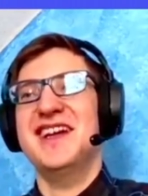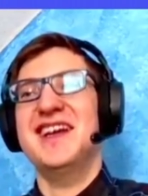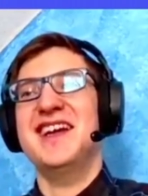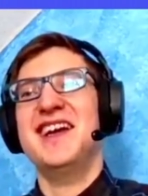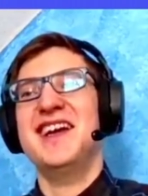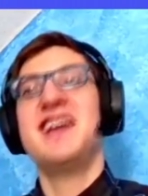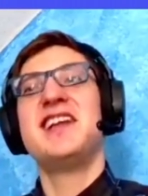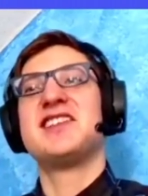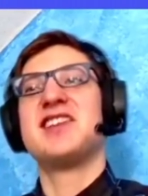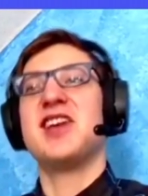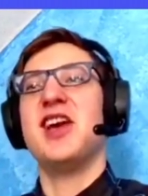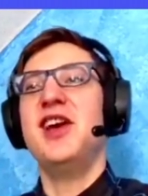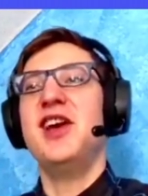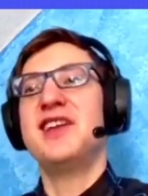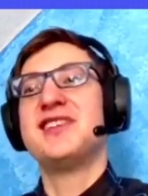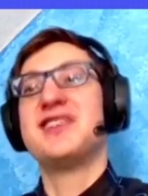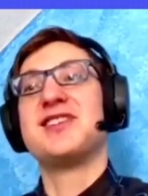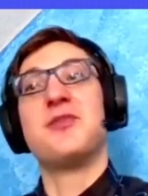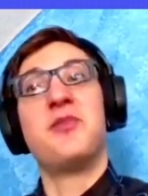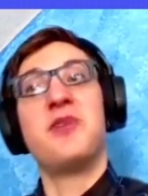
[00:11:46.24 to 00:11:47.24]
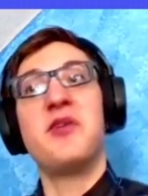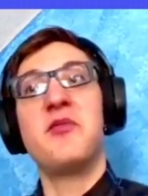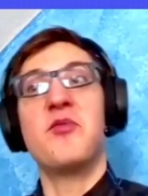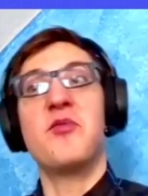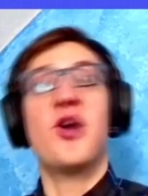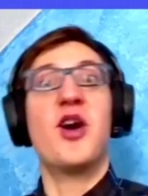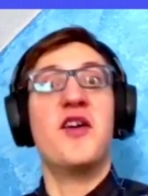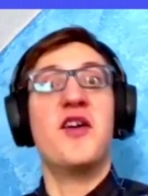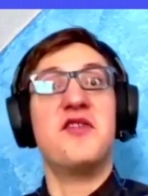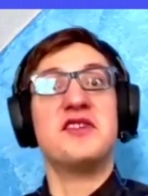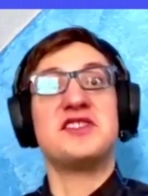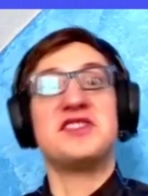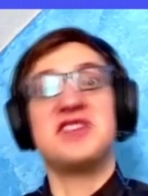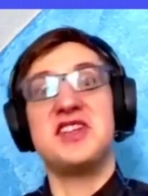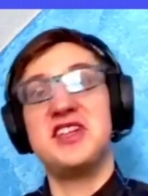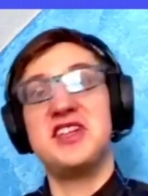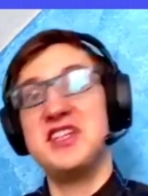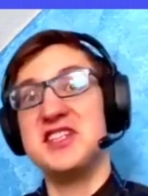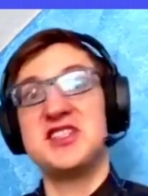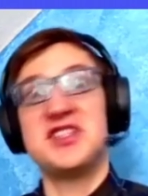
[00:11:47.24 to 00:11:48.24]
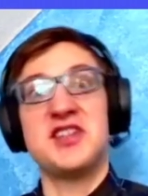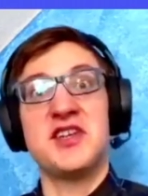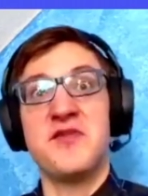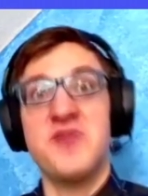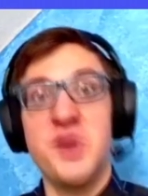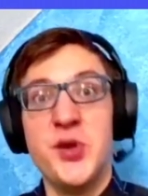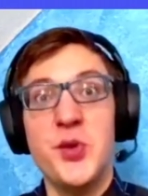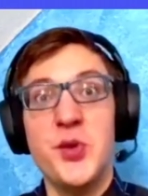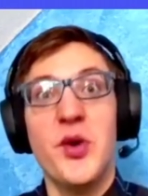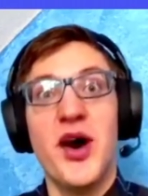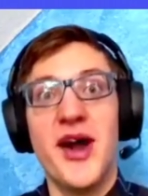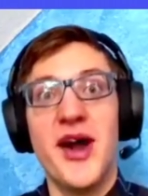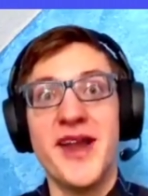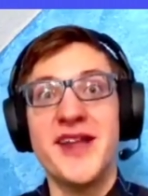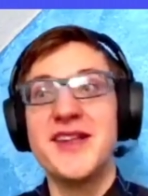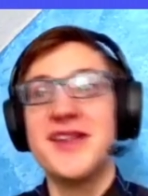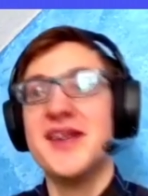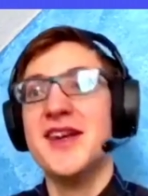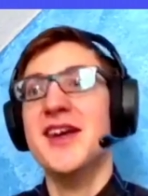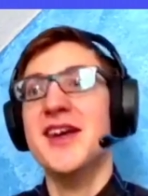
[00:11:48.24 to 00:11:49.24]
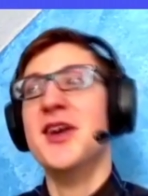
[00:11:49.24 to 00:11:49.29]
It's a bit more of a sadistic view on it,